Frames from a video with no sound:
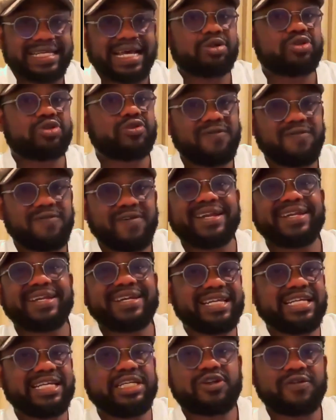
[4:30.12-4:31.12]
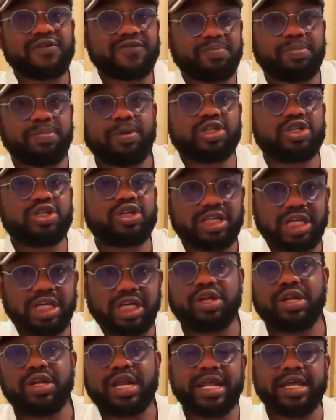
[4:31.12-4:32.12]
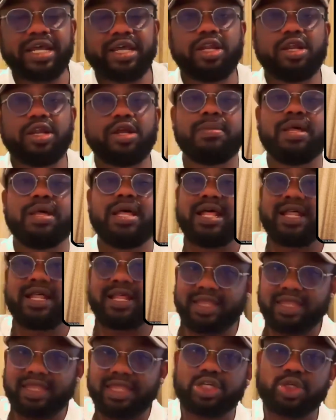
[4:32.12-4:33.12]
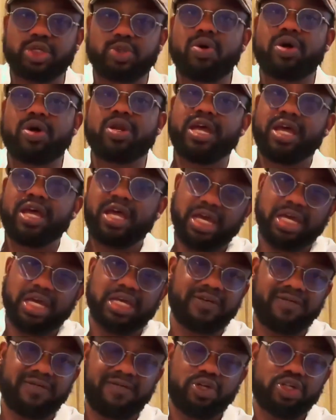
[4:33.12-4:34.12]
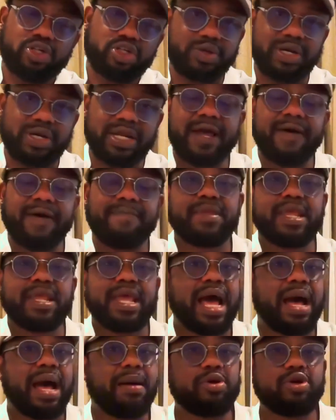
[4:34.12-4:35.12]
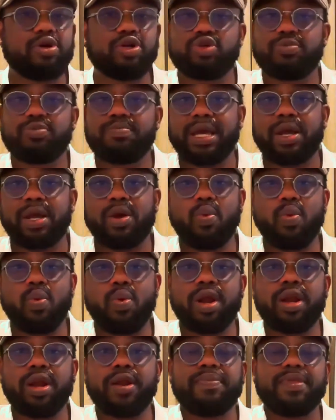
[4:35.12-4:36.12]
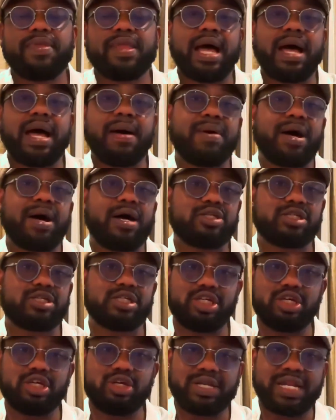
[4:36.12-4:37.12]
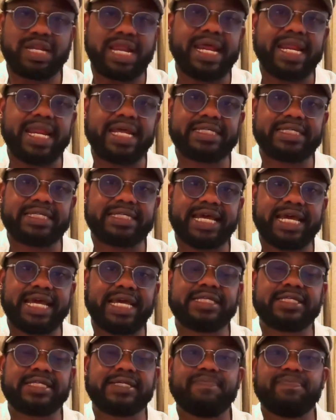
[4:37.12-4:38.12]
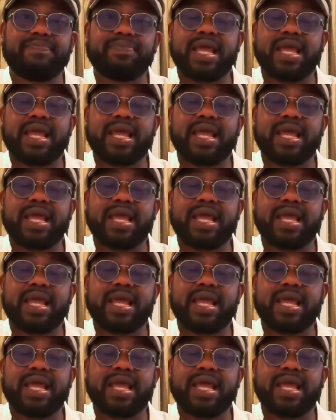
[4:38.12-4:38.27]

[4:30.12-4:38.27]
how to find a list of sponsors in the United Kingdom. This one is for Australia. I'm going to make one about the United States.